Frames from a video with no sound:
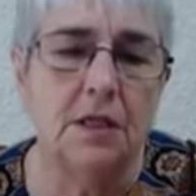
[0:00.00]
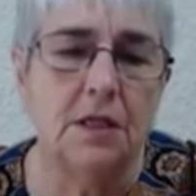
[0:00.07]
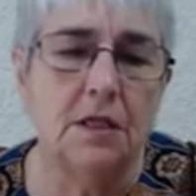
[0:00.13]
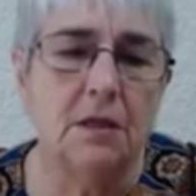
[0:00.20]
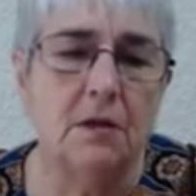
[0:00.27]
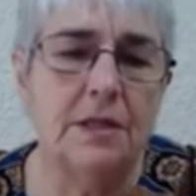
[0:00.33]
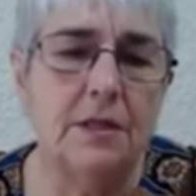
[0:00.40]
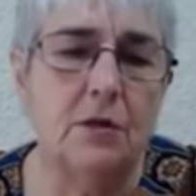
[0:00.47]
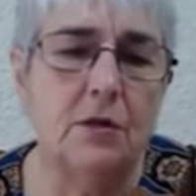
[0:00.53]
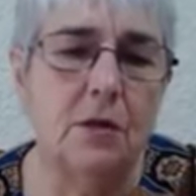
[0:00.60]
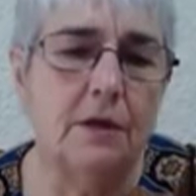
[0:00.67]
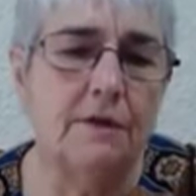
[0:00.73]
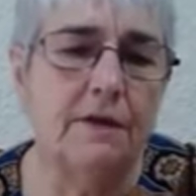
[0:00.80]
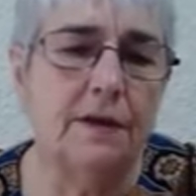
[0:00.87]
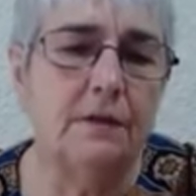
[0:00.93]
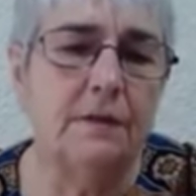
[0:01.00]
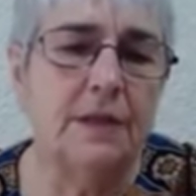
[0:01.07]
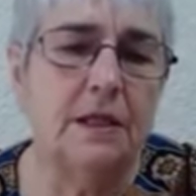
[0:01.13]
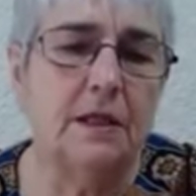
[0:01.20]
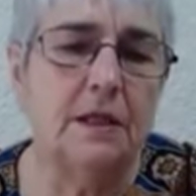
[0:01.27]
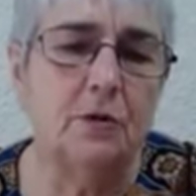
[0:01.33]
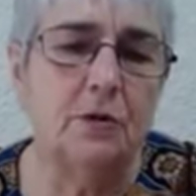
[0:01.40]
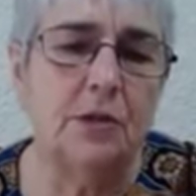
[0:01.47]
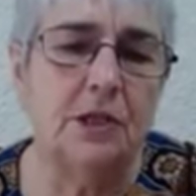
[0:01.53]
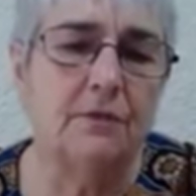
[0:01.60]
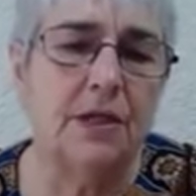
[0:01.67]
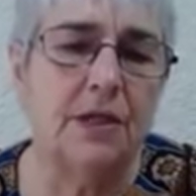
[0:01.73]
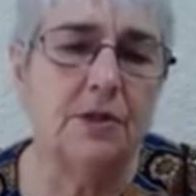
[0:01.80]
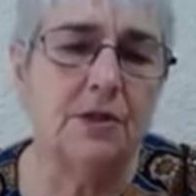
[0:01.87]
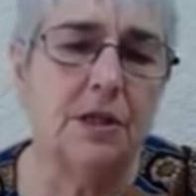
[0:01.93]
So I stood over him and killed him,
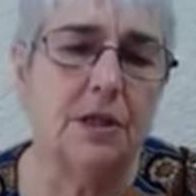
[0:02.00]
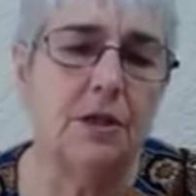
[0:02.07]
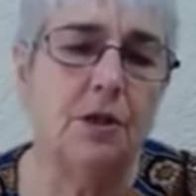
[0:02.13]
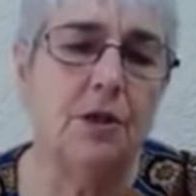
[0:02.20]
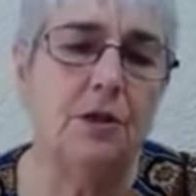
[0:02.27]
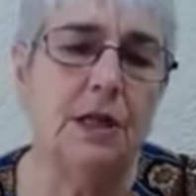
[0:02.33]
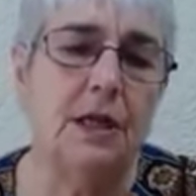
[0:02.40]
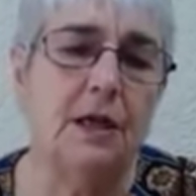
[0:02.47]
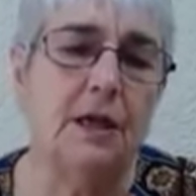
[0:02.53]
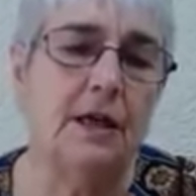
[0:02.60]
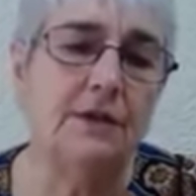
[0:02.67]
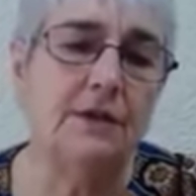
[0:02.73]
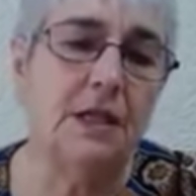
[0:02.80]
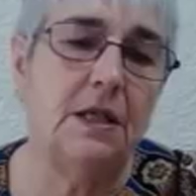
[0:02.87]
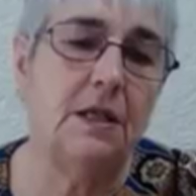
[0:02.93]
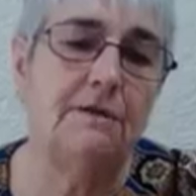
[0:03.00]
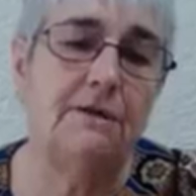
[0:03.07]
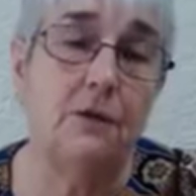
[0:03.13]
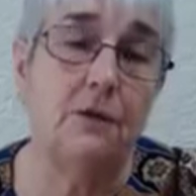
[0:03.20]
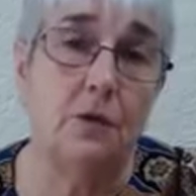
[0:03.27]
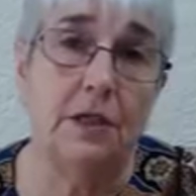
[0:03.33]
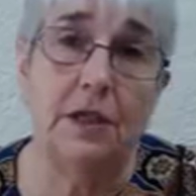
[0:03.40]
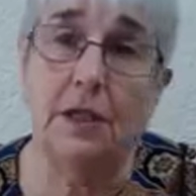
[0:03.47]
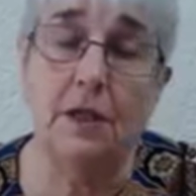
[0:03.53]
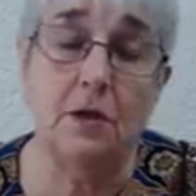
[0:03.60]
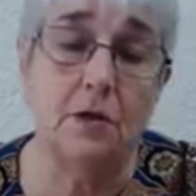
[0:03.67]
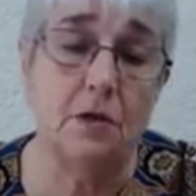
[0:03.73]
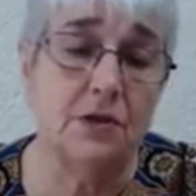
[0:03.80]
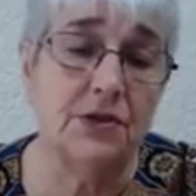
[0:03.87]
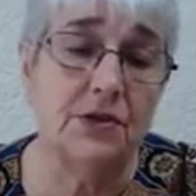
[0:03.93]
because I knew that after he had fallen he
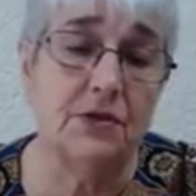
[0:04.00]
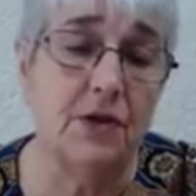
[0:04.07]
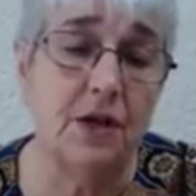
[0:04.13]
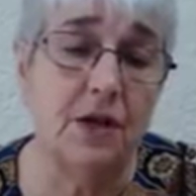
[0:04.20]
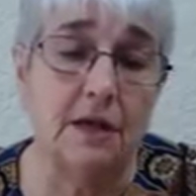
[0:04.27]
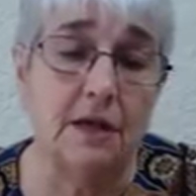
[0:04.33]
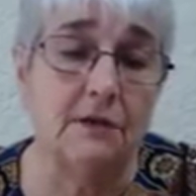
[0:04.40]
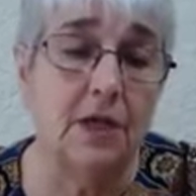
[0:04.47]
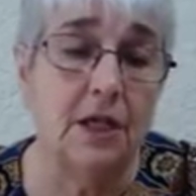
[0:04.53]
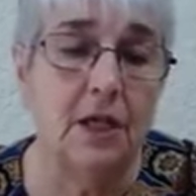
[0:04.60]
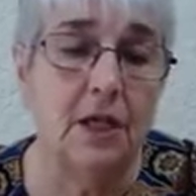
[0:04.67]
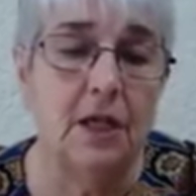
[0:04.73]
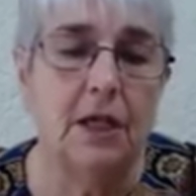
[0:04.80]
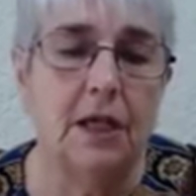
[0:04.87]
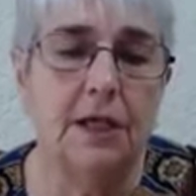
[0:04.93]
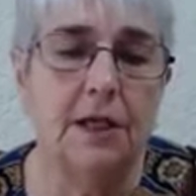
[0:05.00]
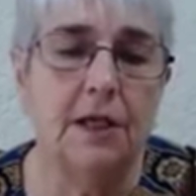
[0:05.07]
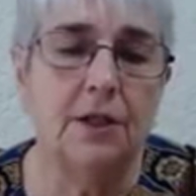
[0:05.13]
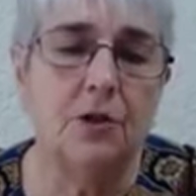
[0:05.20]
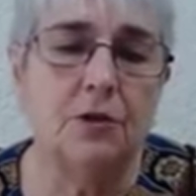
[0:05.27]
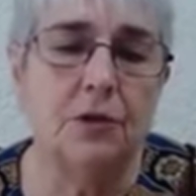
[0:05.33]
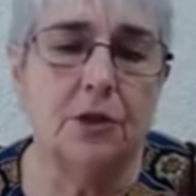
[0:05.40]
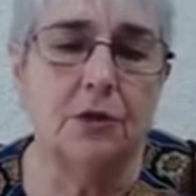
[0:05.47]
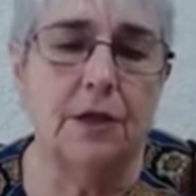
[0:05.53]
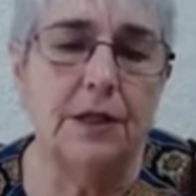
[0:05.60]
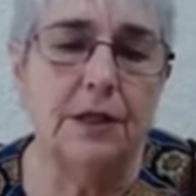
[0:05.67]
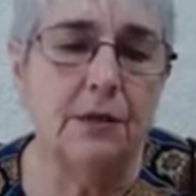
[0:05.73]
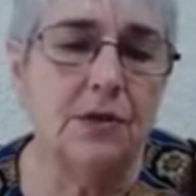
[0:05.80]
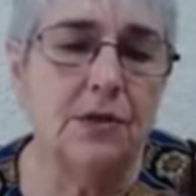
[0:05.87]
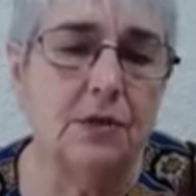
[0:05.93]
could not survive. And I took the crown
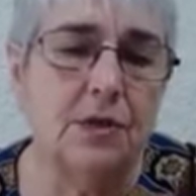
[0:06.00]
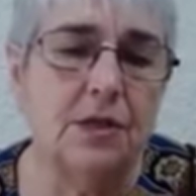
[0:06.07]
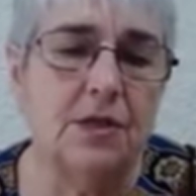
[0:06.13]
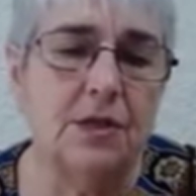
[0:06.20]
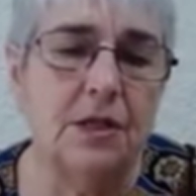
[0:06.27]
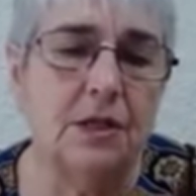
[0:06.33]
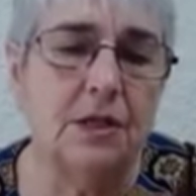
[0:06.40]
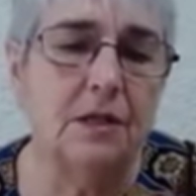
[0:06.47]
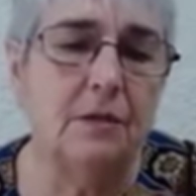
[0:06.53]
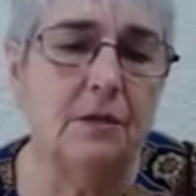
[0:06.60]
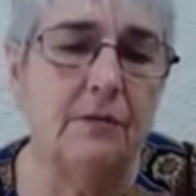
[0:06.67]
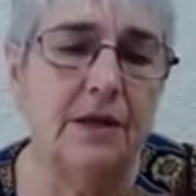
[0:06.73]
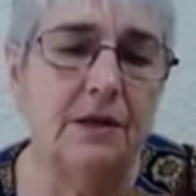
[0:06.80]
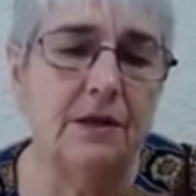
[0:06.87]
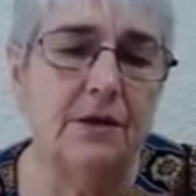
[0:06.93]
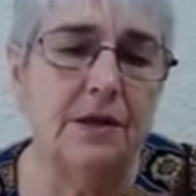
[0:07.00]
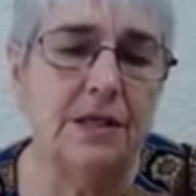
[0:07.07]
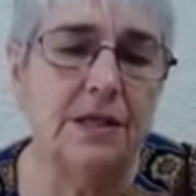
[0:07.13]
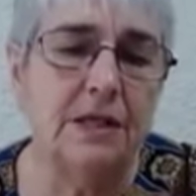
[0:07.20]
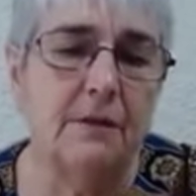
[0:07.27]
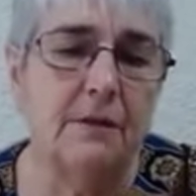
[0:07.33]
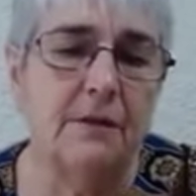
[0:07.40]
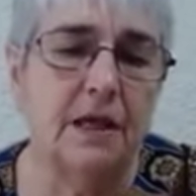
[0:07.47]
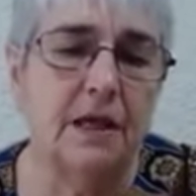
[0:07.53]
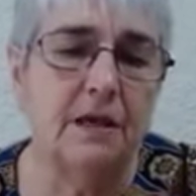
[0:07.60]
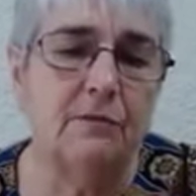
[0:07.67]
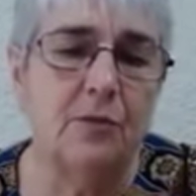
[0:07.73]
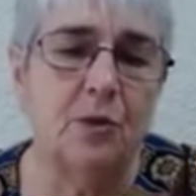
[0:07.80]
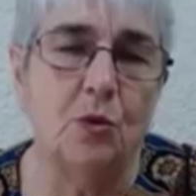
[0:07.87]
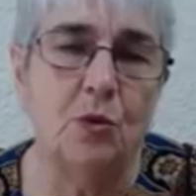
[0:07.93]
that was on his head and the band on his arm and
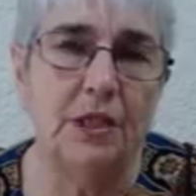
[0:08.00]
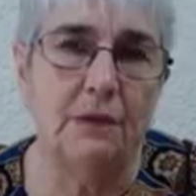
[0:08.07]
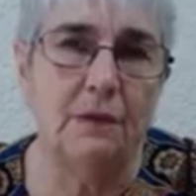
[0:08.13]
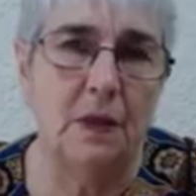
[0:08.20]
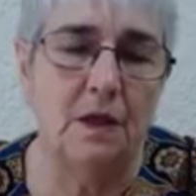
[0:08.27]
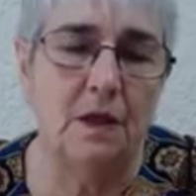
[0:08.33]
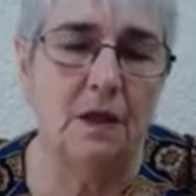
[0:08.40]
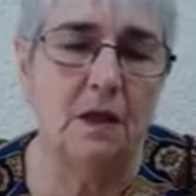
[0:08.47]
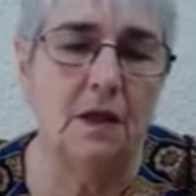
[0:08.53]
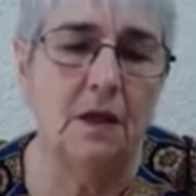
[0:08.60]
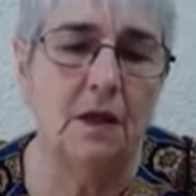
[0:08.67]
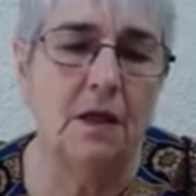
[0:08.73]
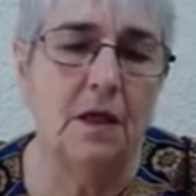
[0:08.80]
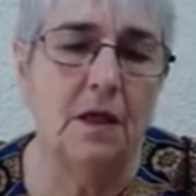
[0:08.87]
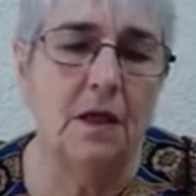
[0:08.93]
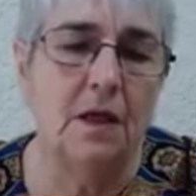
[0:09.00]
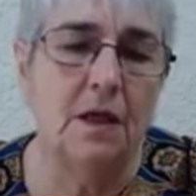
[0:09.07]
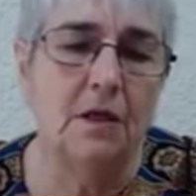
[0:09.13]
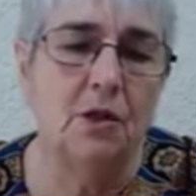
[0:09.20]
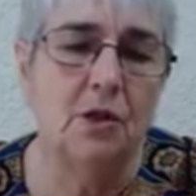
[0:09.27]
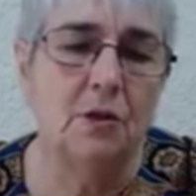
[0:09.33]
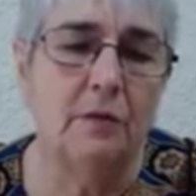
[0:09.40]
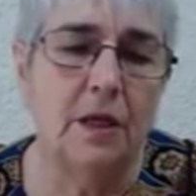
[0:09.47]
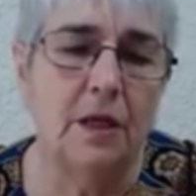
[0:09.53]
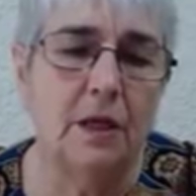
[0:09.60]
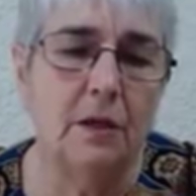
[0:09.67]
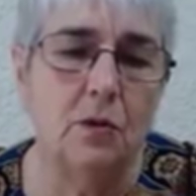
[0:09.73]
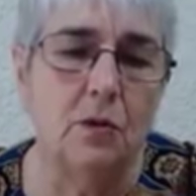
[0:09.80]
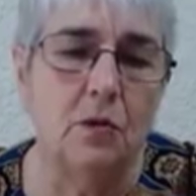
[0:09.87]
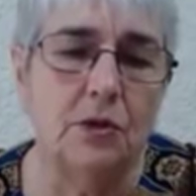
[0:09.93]
have brought them here to my
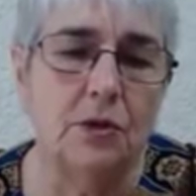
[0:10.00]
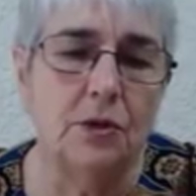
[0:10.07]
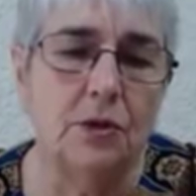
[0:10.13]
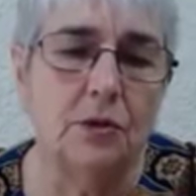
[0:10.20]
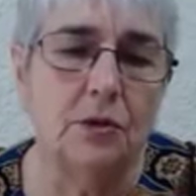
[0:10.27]
Lord."